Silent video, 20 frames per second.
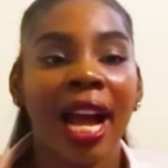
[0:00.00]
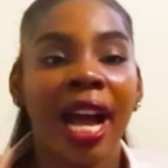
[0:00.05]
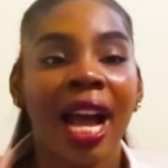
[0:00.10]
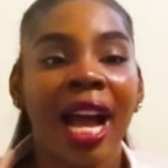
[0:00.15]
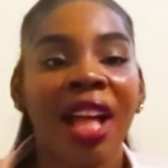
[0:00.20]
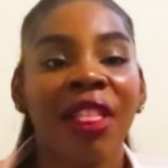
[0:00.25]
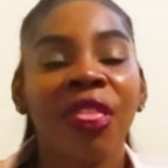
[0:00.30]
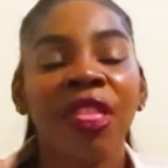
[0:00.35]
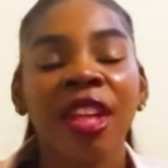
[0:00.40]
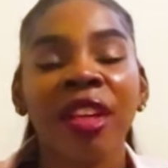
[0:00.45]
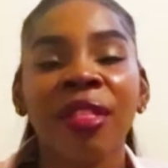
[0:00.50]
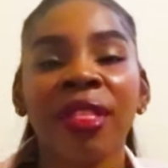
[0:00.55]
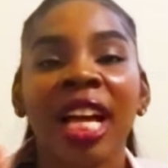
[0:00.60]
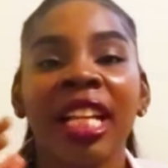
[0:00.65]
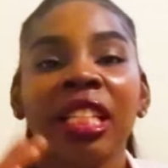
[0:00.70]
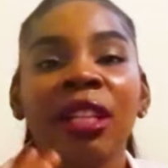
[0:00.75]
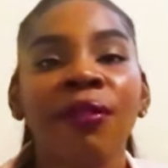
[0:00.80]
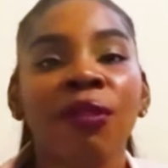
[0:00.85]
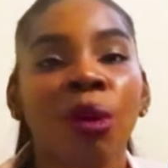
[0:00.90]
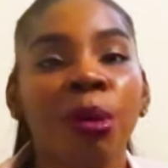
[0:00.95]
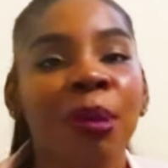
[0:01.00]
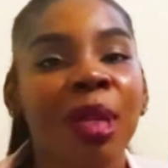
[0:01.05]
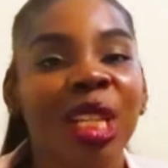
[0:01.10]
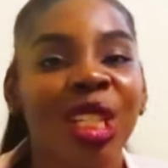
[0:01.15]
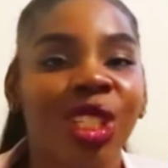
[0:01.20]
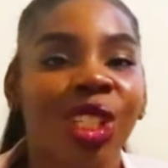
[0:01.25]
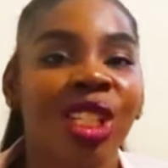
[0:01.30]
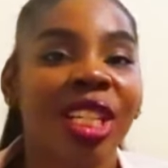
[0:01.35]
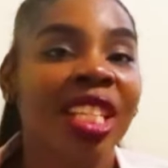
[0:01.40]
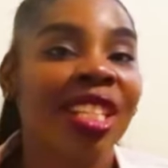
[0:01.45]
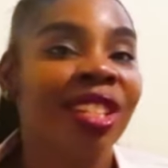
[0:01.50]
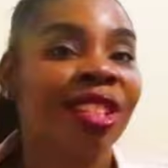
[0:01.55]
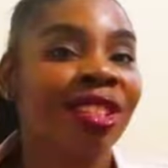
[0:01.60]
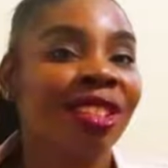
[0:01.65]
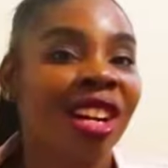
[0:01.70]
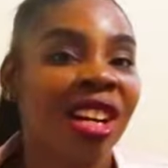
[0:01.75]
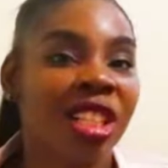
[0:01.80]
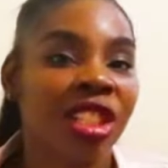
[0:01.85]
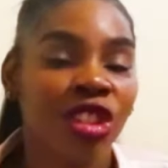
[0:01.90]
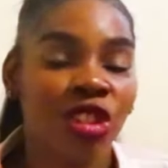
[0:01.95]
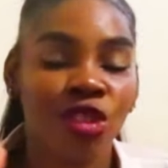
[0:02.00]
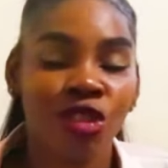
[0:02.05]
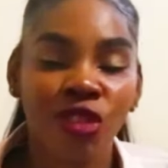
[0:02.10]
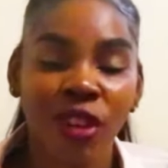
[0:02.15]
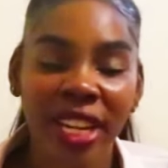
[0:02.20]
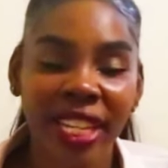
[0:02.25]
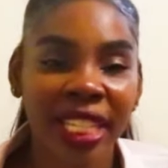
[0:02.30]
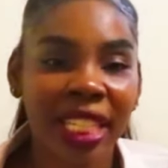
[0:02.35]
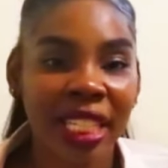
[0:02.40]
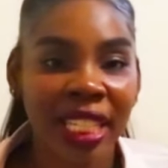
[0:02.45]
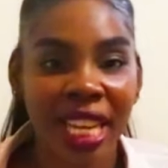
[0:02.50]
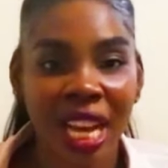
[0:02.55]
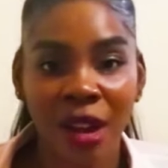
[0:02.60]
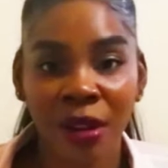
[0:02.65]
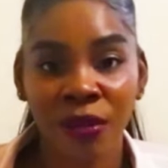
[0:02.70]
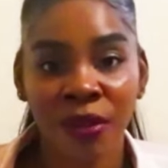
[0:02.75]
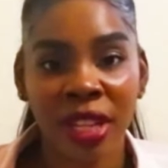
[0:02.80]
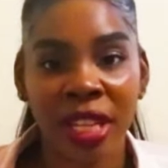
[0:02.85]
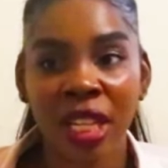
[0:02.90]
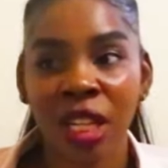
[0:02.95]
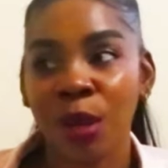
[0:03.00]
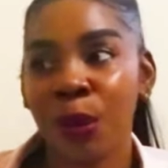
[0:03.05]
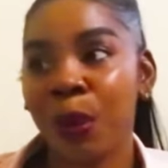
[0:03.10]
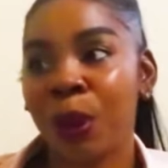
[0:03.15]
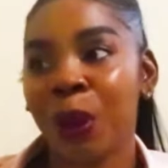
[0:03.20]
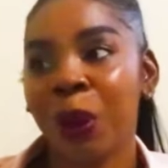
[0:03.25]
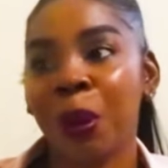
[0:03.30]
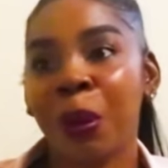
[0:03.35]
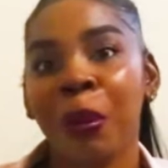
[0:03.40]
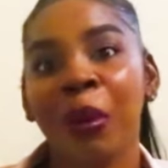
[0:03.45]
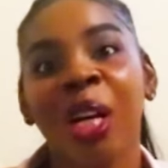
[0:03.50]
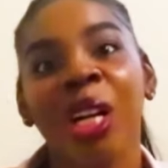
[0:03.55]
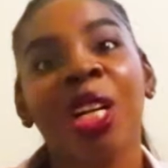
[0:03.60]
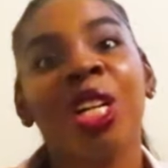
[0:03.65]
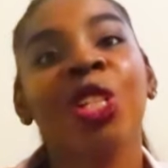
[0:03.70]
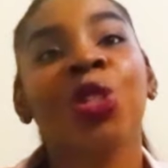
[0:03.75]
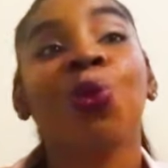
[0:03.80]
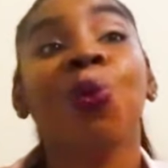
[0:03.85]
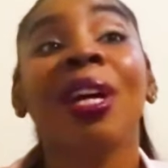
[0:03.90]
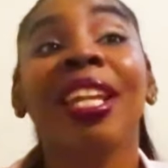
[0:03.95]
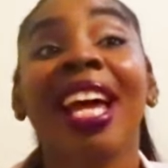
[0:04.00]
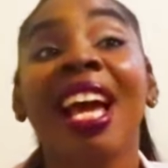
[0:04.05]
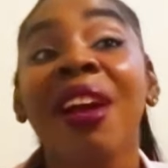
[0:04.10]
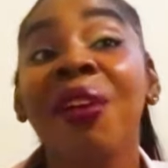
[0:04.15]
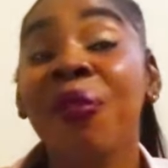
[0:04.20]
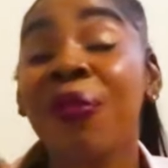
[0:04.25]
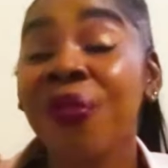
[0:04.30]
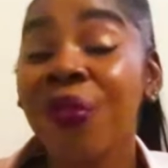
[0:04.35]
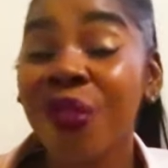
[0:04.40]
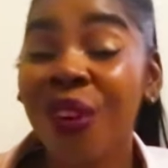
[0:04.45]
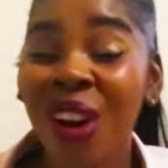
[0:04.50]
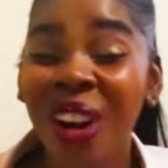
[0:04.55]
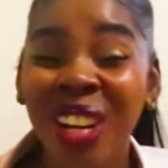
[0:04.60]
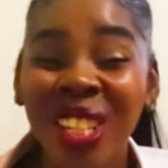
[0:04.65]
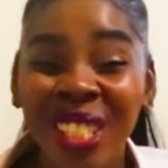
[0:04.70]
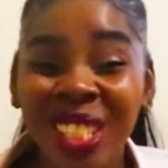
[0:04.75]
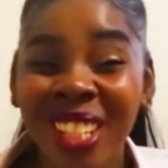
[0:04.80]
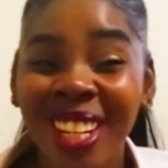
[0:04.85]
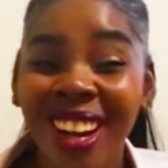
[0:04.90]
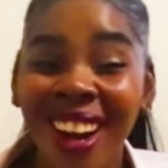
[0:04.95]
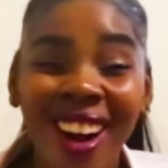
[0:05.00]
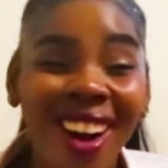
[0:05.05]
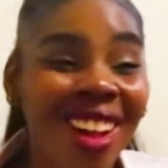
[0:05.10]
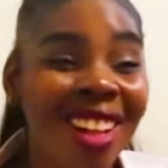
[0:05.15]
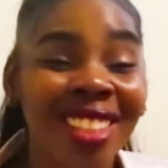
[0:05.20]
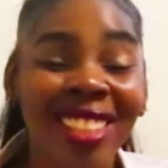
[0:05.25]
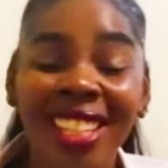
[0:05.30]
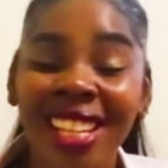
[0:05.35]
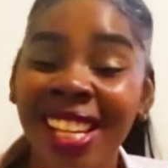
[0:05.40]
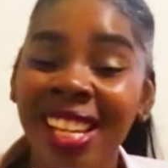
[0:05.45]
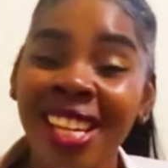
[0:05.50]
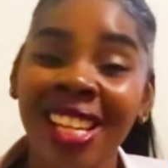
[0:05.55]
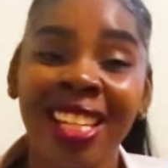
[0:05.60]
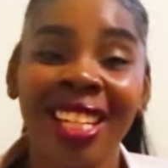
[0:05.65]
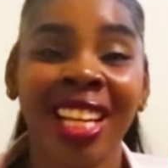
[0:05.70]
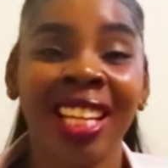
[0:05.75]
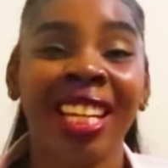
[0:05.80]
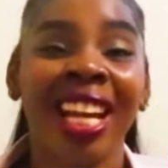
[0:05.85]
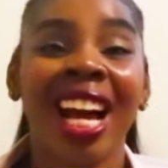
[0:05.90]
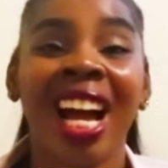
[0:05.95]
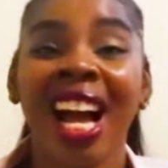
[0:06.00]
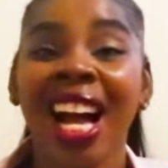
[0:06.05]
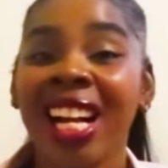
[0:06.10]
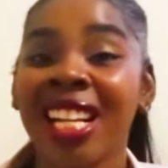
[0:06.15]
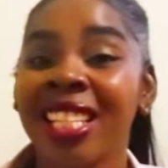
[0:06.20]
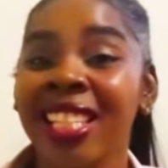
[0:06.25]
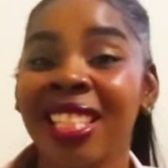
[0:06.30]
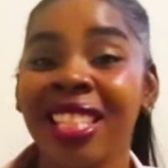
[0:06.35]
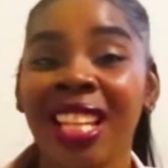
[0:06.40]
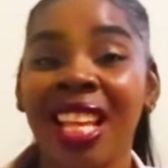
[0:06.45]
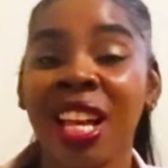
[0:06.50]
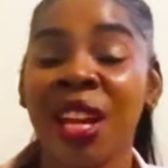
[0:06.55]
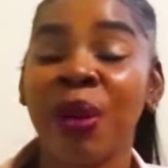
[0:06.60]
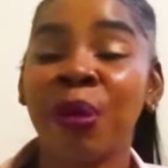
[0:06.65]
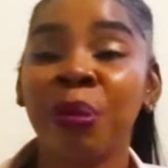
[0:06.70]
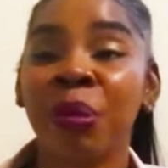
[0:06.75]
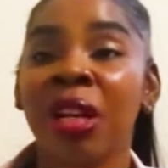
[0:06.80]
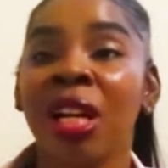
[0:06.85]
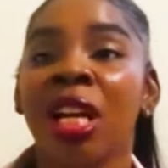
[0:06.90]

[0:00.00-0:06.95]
I think that information is not readily available, because when I first called in and asked them,